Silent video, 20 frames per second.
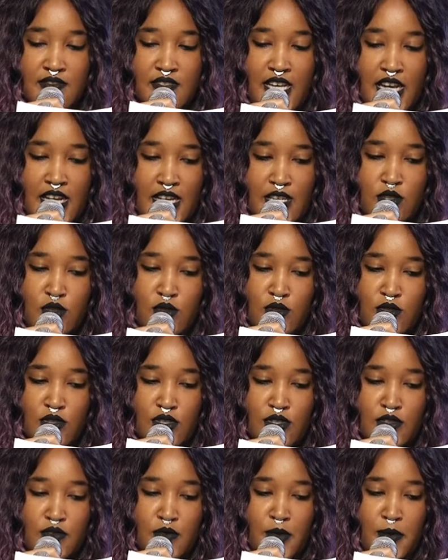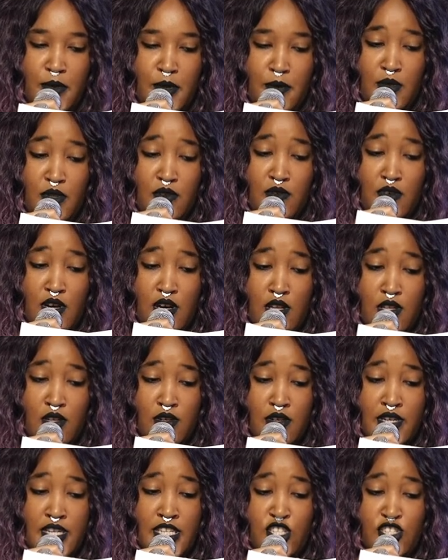of diagnosis for people of
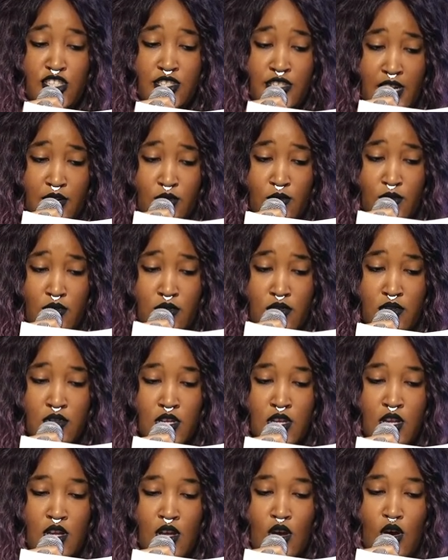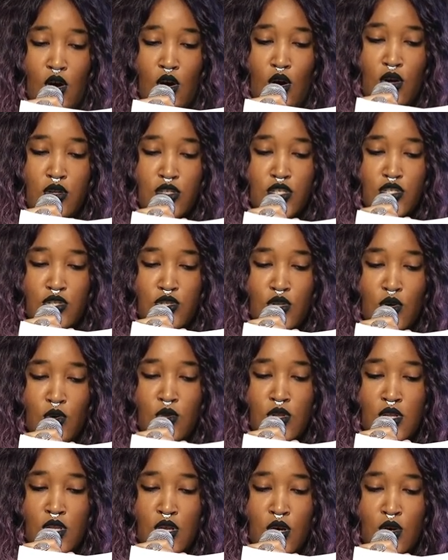color in general are so
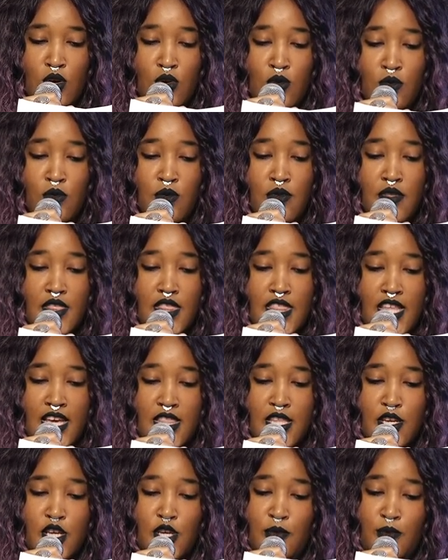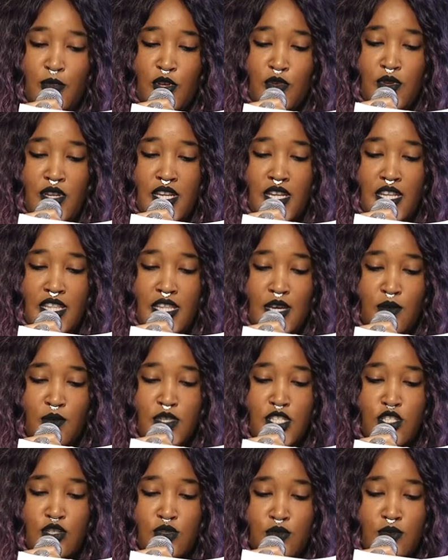low that the community that
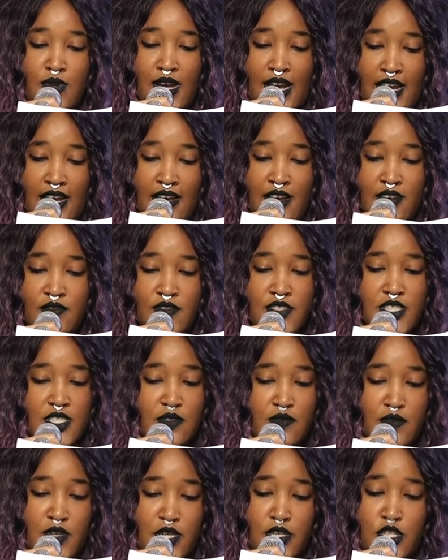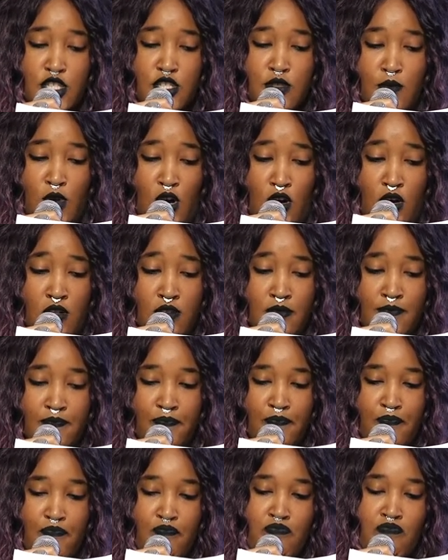we do have is very small.
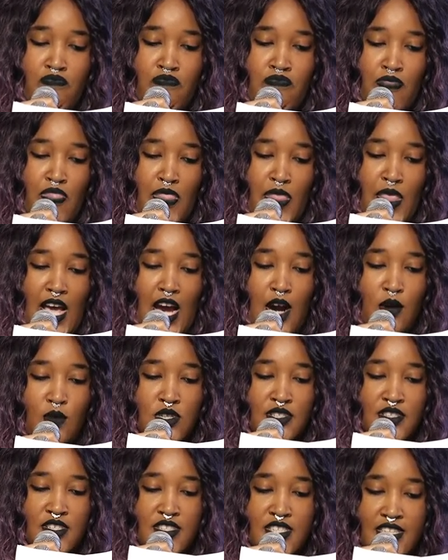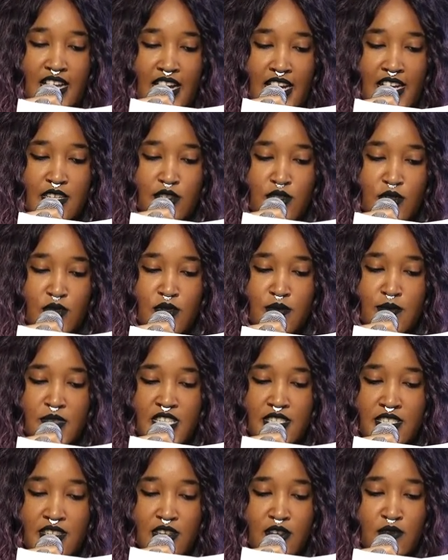I wasn't diagnosed
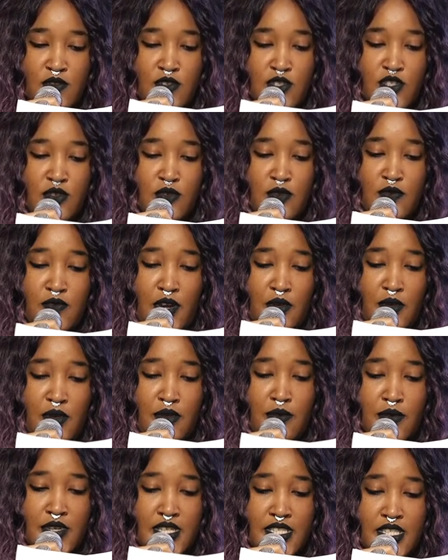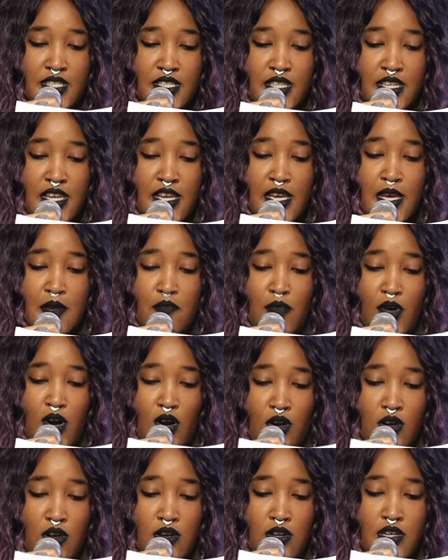myself until very recently, in
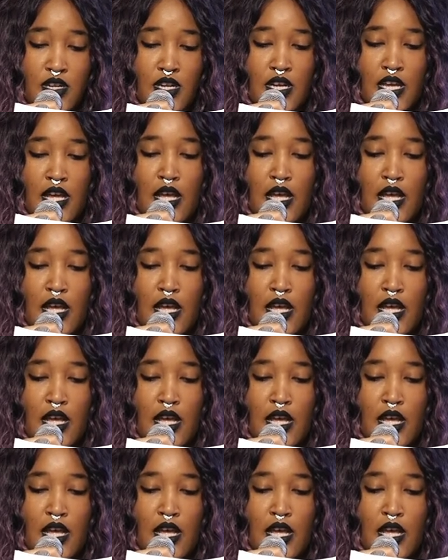part